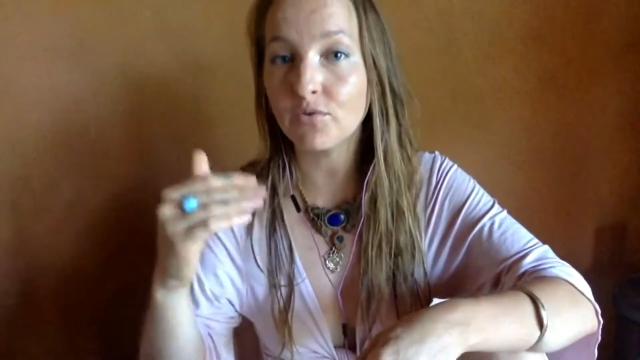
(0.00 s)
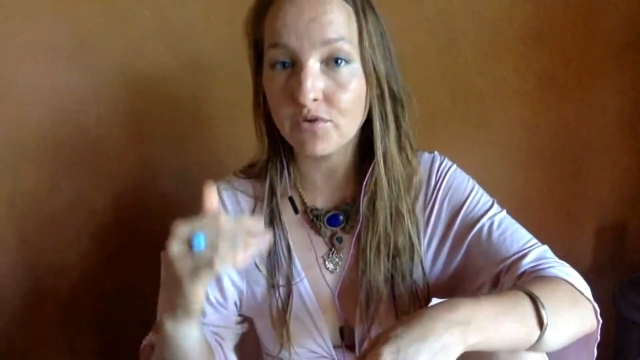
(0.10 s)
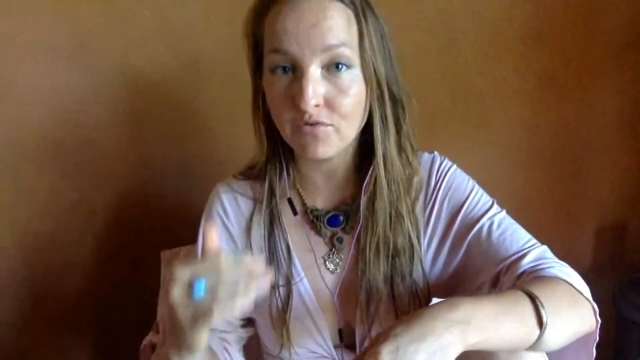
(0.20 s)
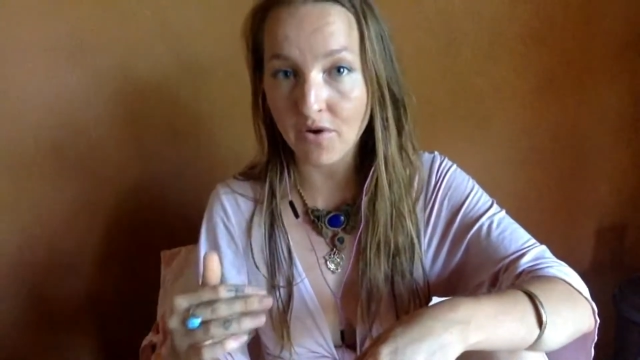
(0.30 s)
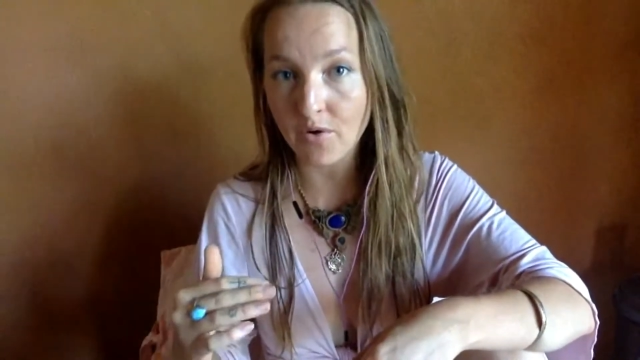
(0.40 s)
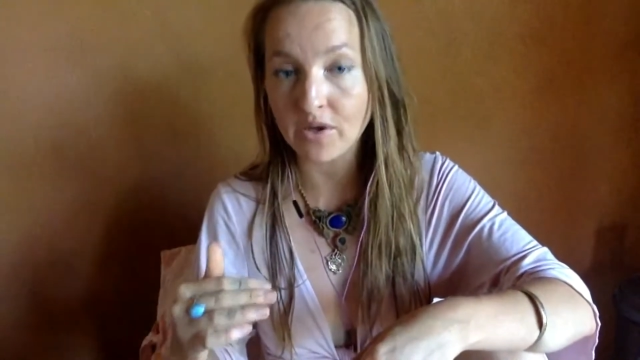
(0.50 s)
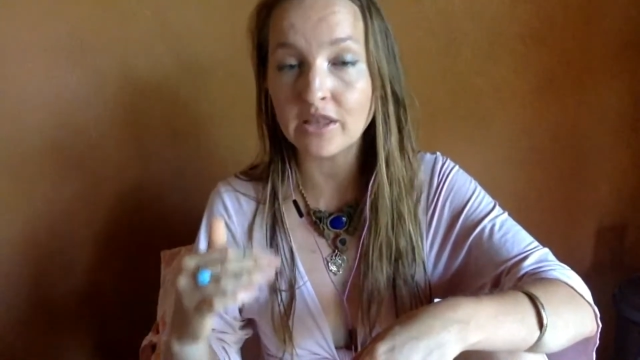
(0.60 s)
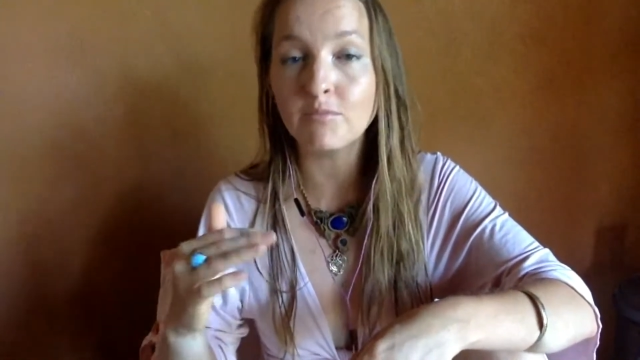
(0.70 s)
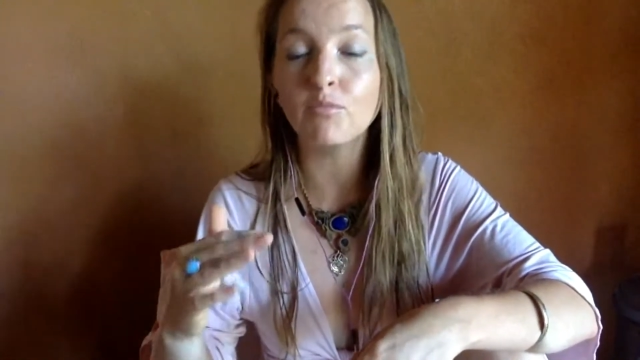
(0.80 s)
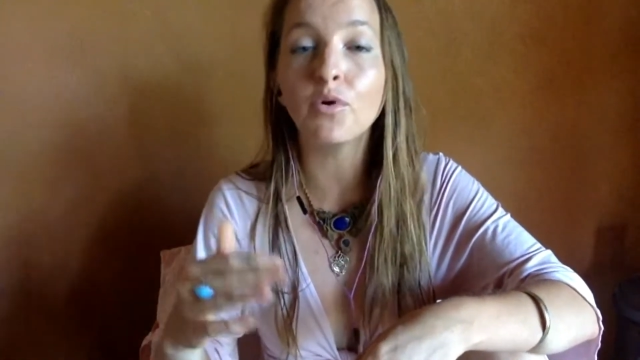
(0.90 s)
invoke and
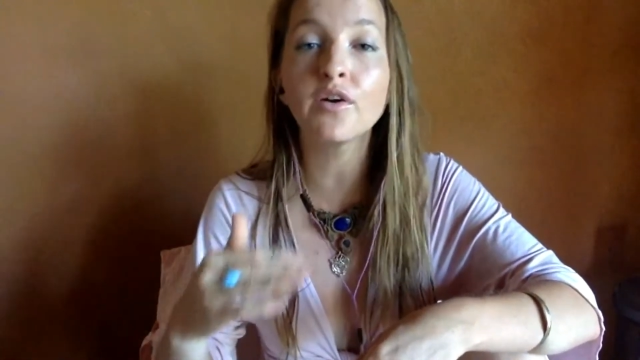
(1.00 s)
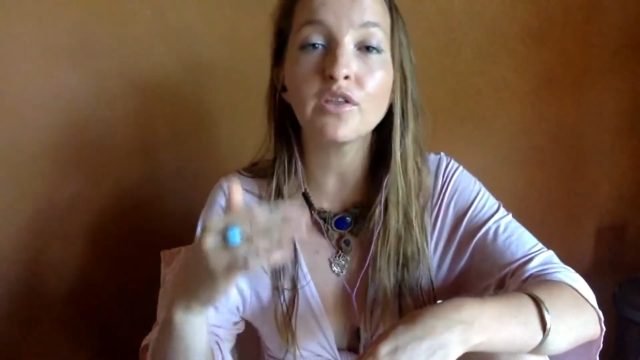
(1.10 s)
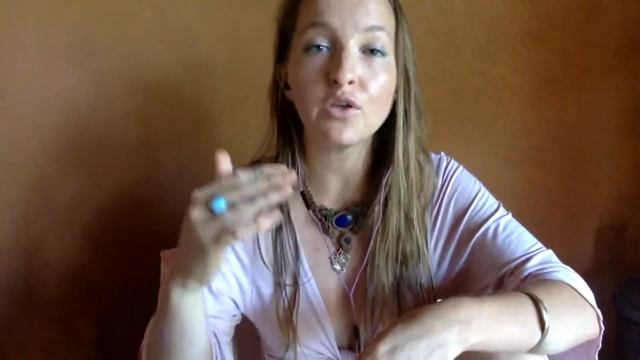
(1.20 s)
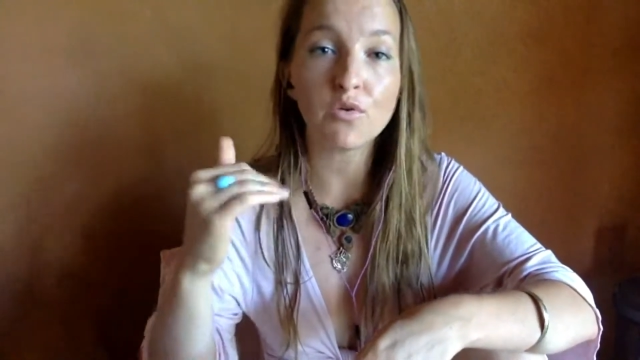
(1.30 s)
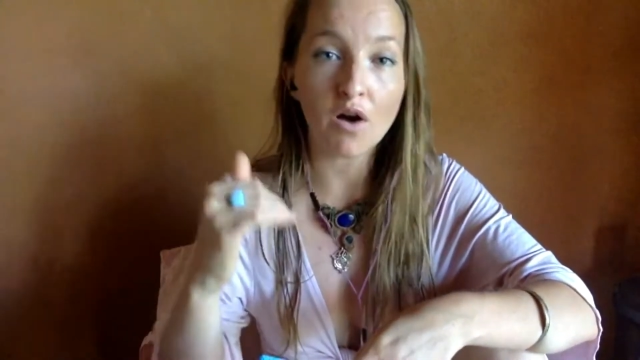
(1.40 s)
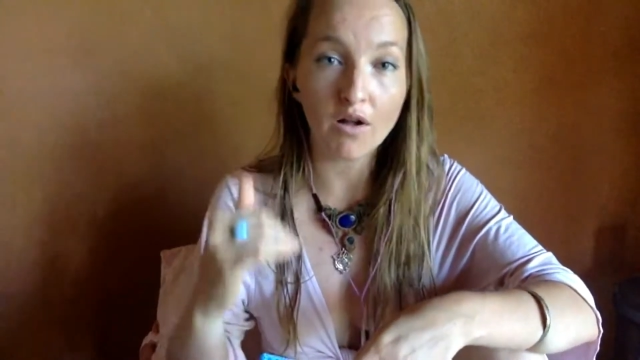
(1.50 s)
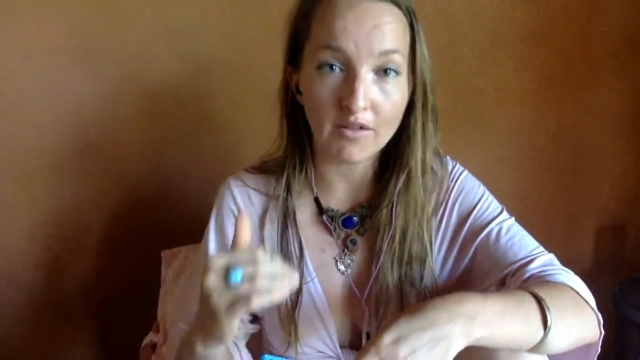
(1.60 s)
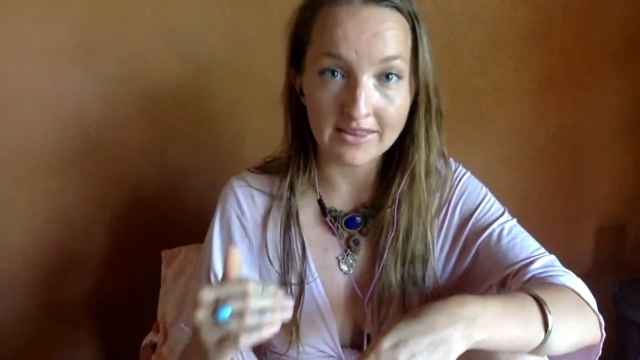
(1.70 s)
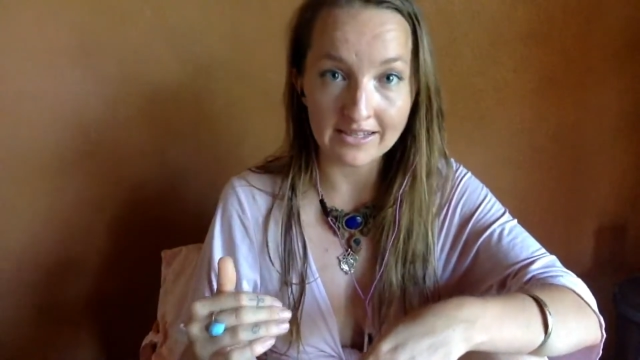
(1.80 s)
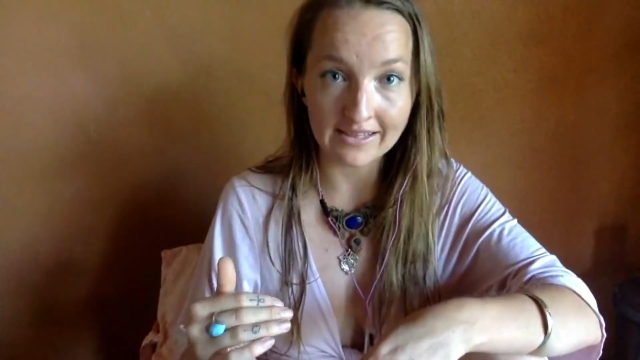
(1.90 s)
the more that you call
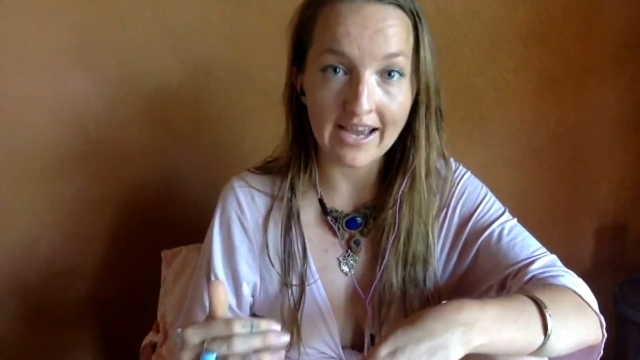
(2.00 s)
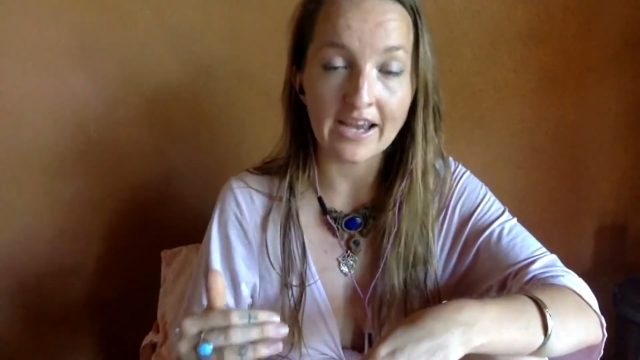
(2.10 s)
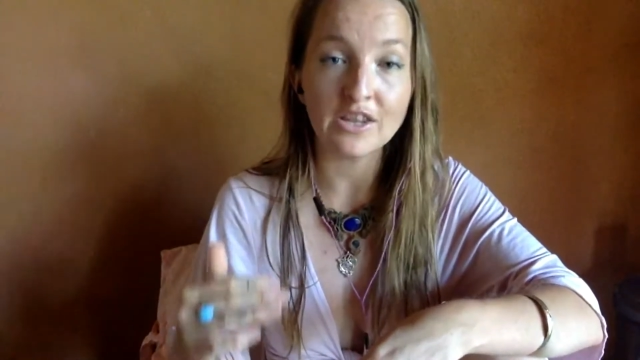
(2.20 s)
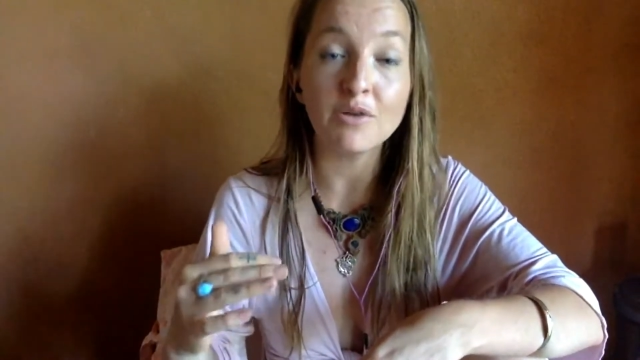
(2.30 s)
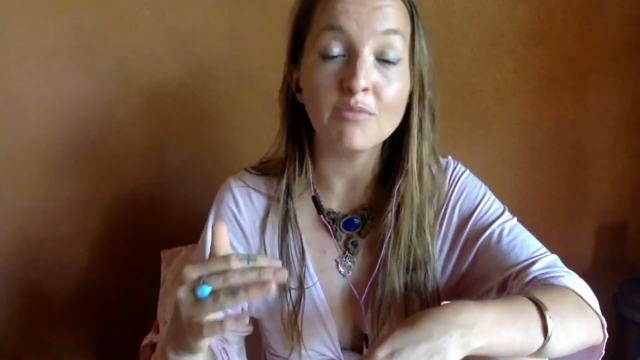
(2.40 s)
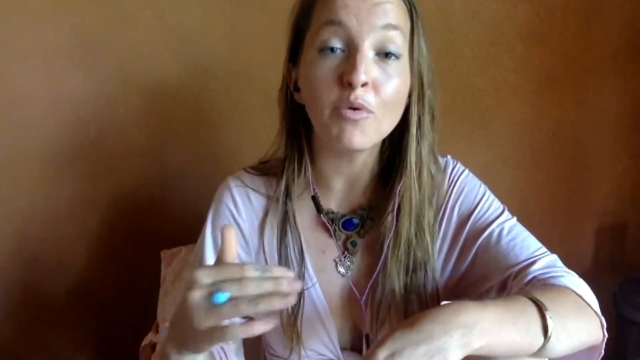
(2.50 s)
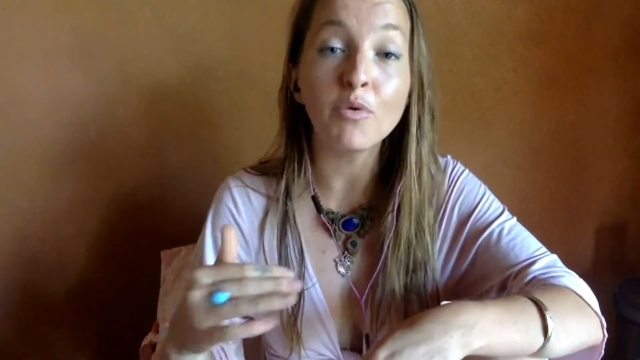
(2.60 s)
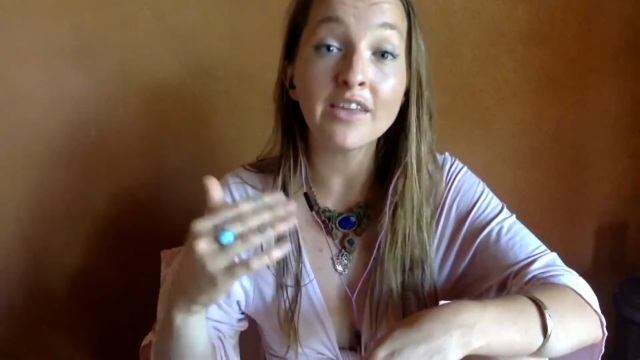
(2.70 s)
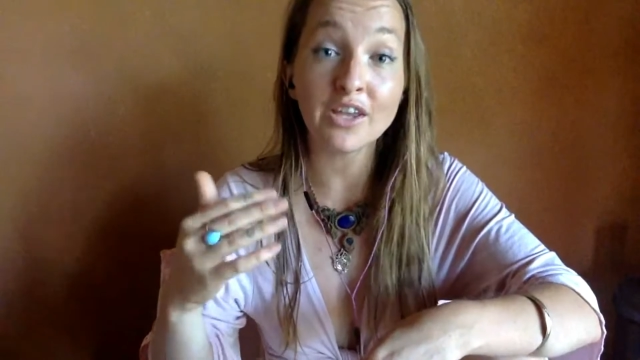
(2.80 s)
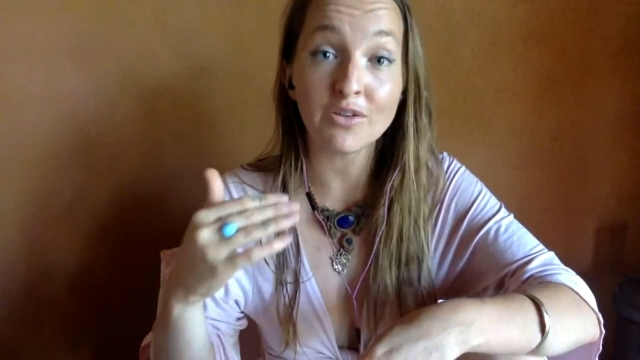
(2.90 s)
on the light and the more
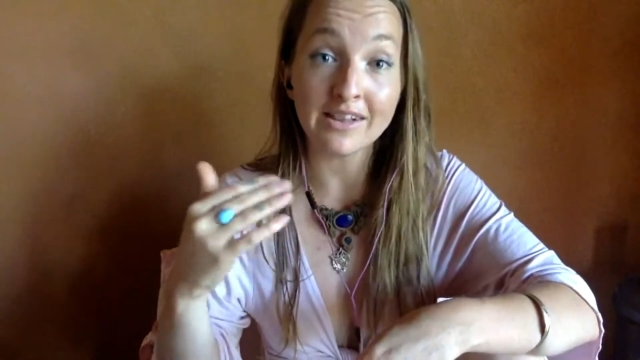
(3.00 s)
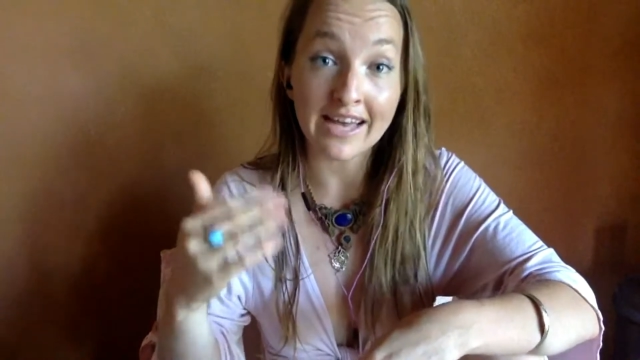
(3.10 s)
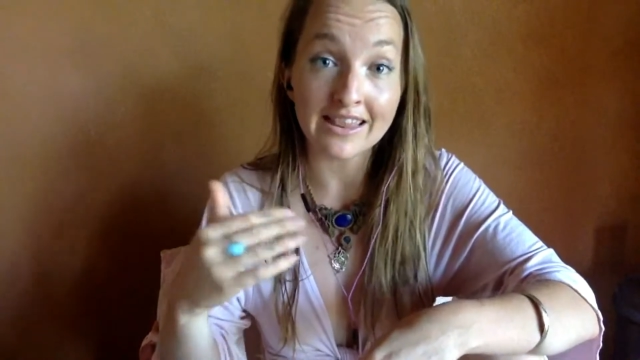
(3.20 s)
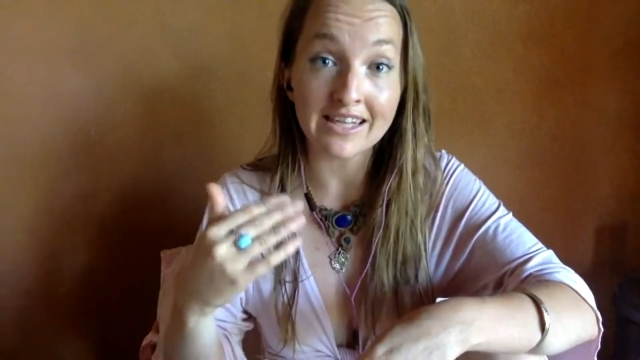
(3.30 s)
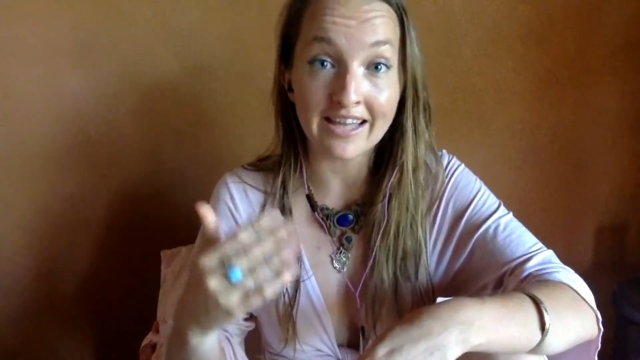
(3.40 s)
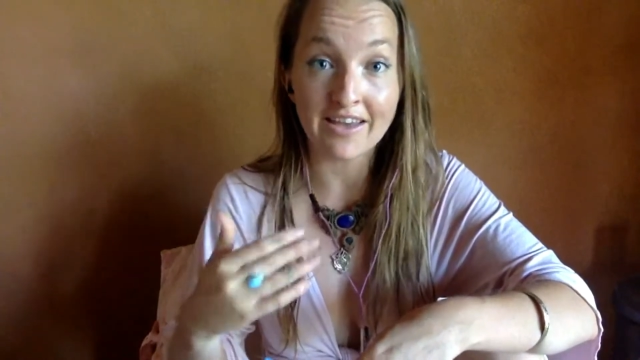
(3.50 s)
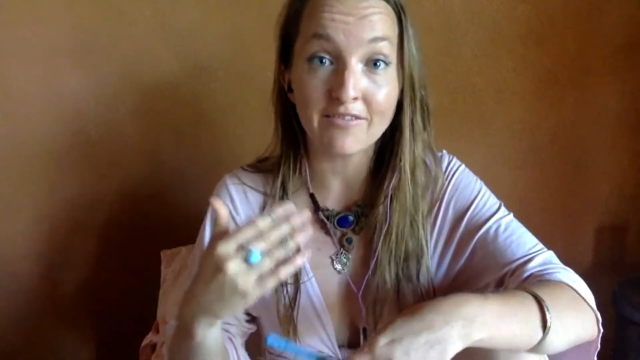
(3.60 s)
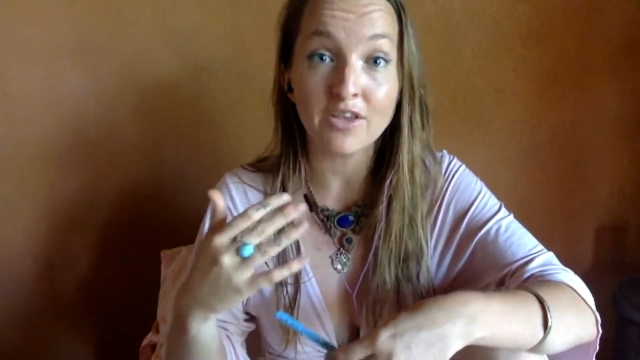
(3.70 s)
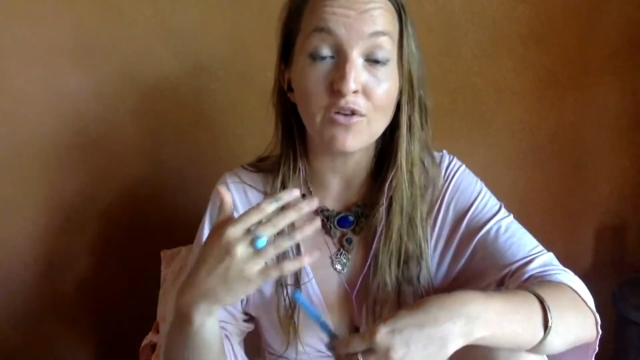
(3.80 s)
that you let the light,